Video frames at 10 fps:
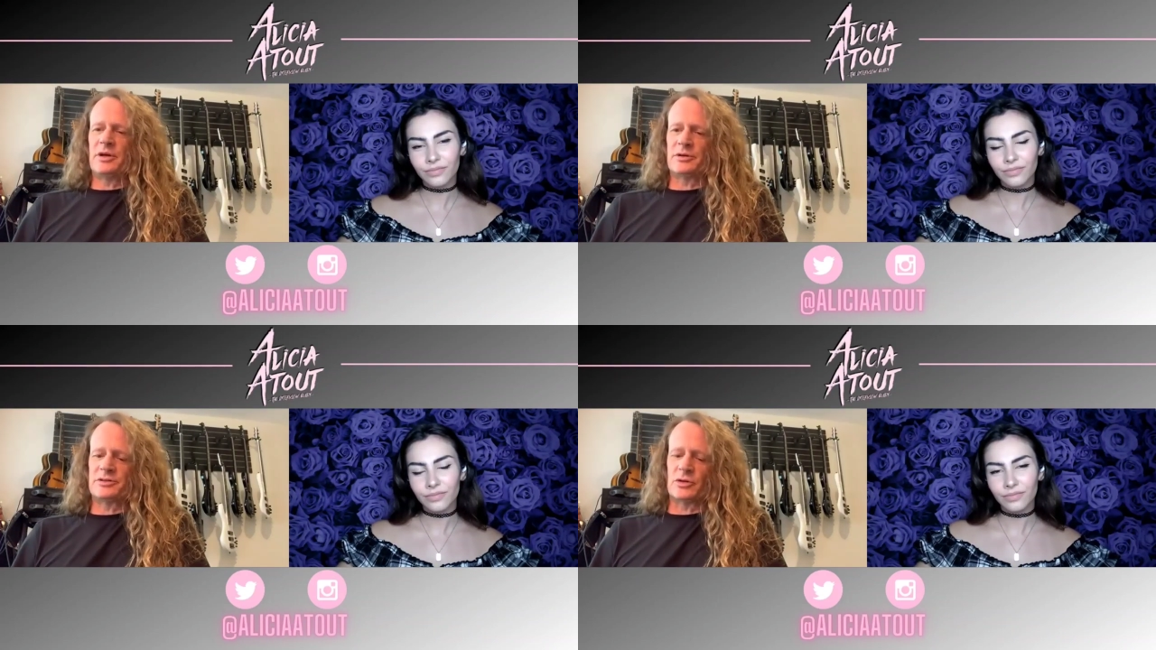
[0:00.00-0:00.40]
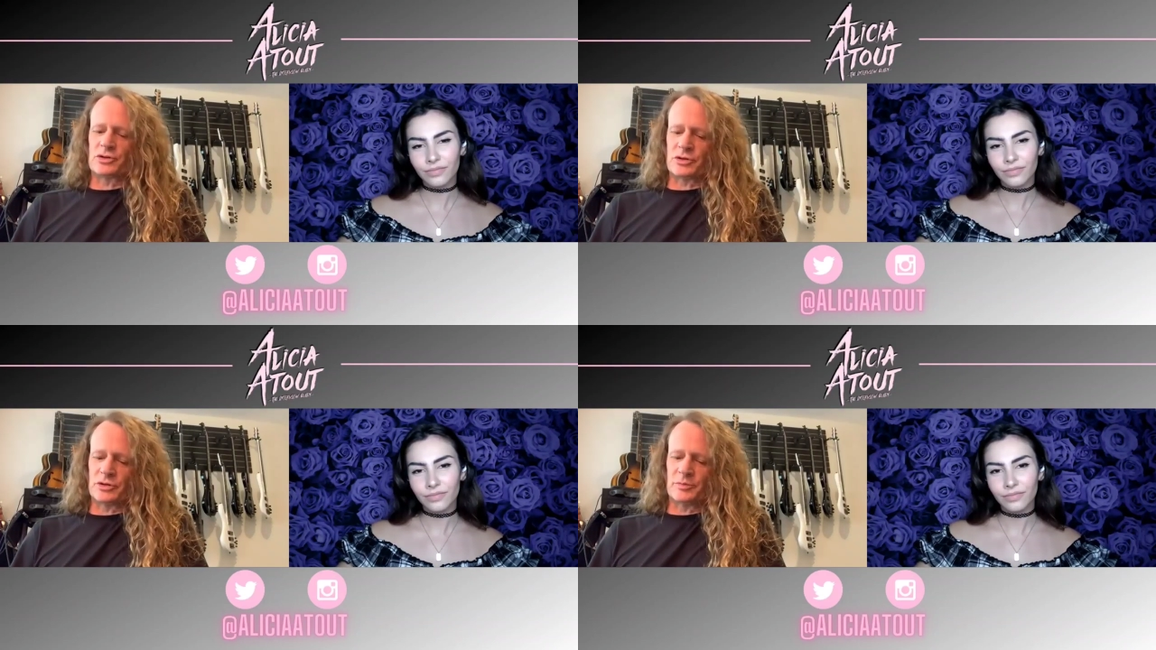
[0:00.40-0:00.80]
Speaker 1: you know,
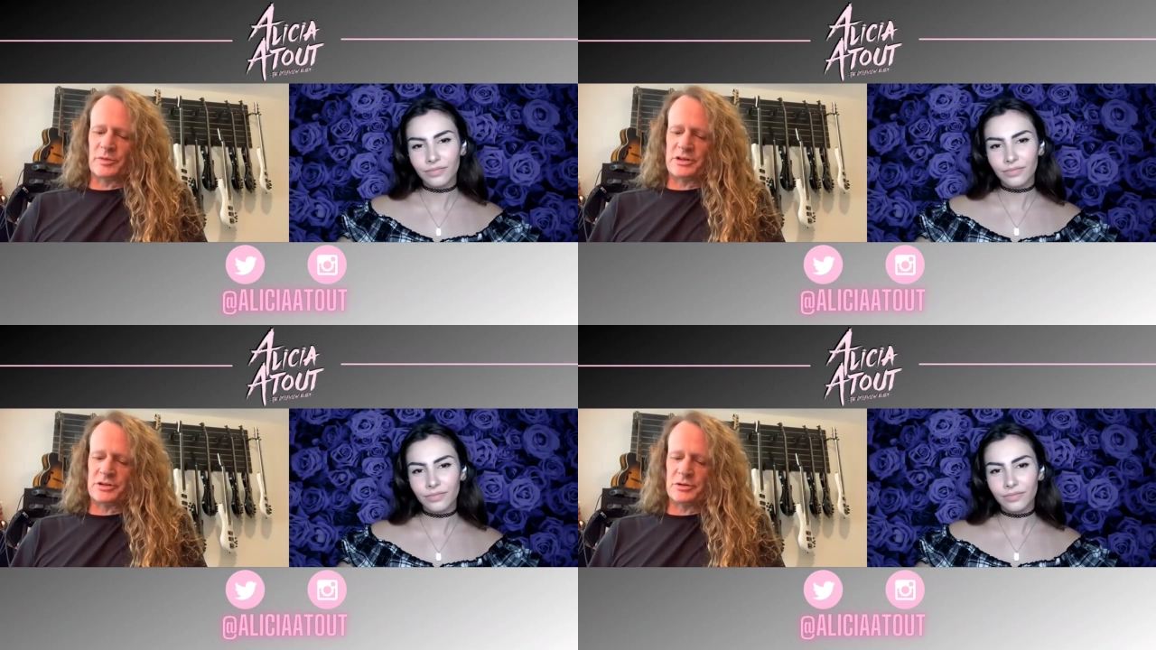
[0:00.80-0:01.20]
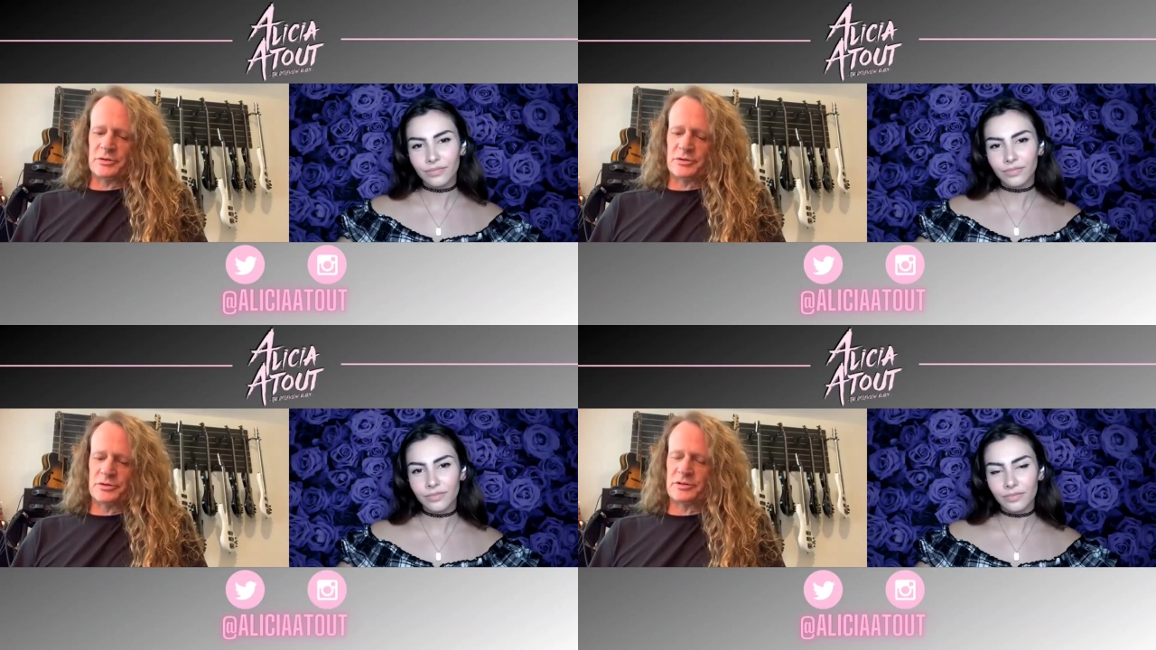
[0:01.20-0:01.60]
social
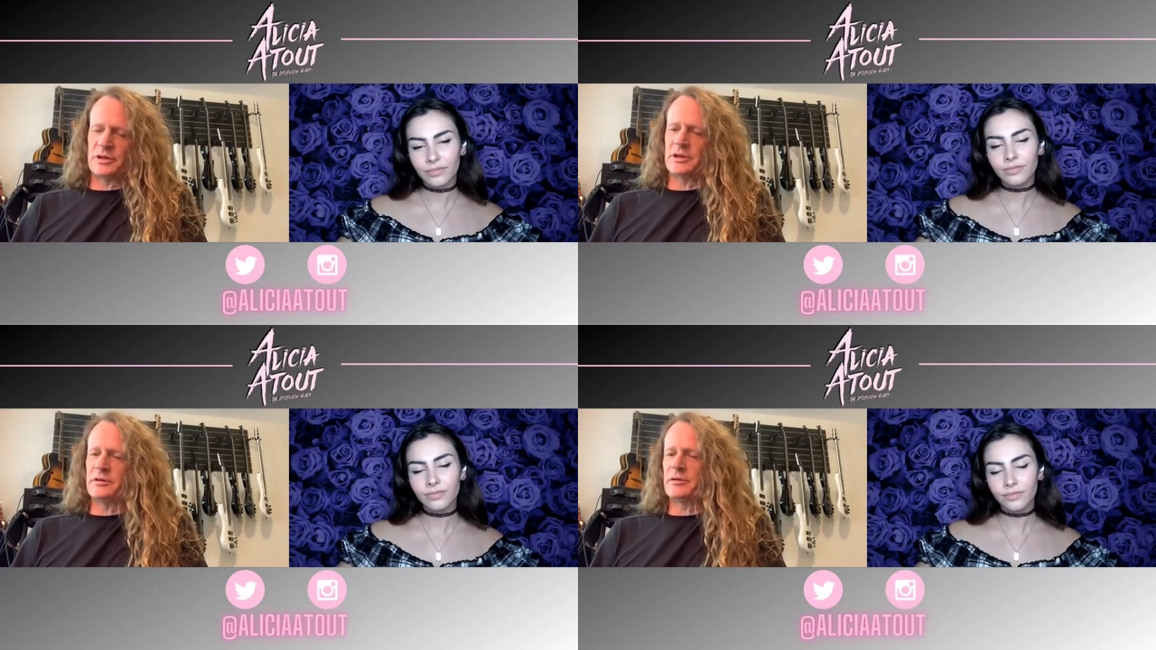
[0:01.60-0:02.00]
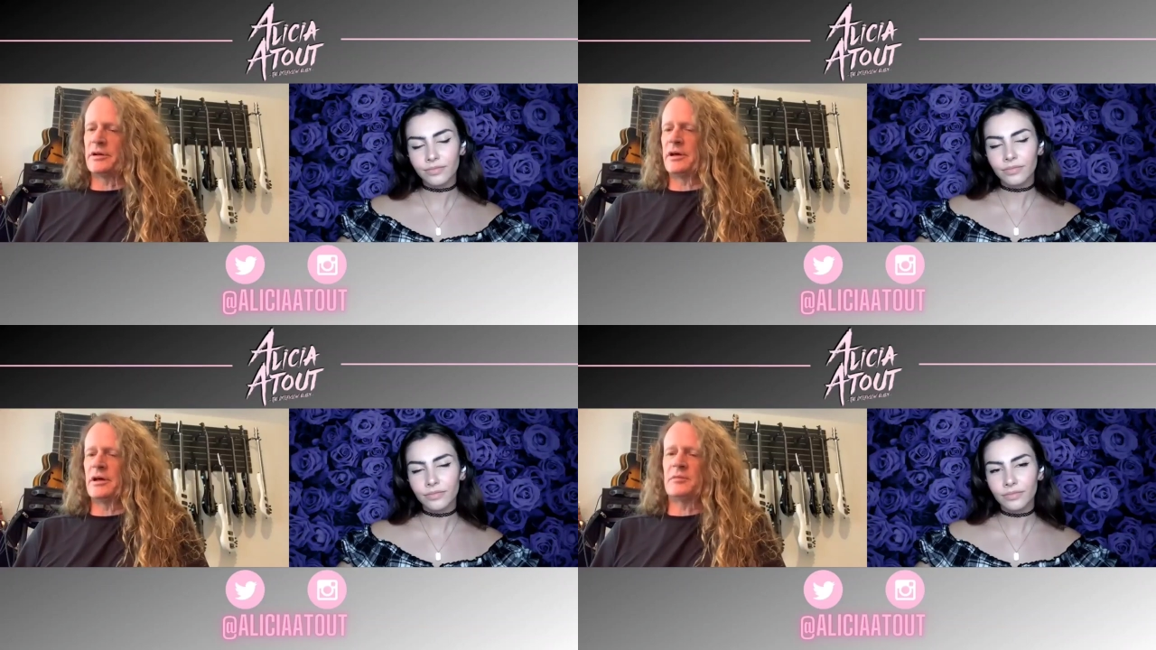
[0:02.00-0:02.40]
issues
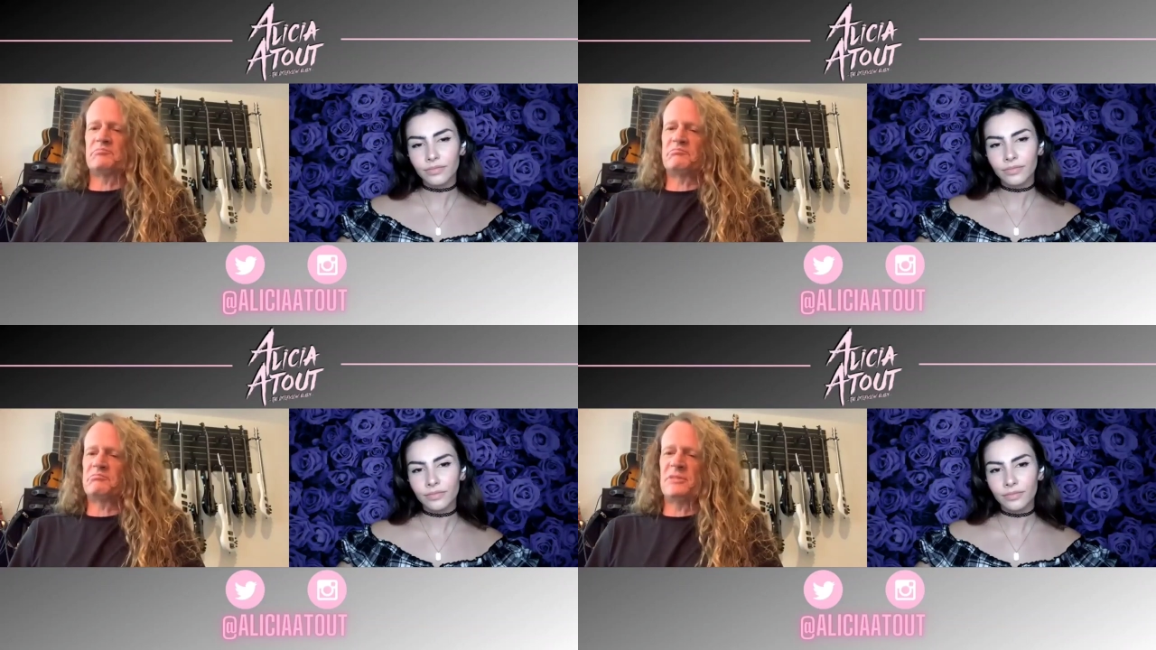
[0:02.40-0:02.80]
and, uh,